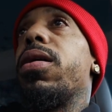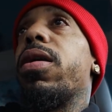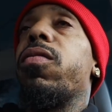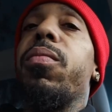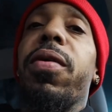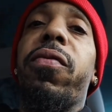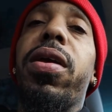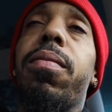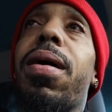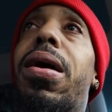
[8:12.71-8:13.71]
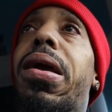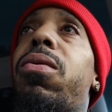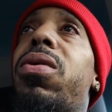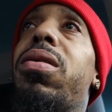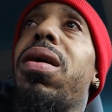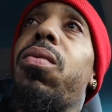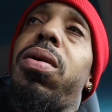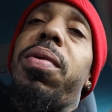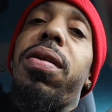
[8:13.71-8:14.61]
giving me feedback, it would be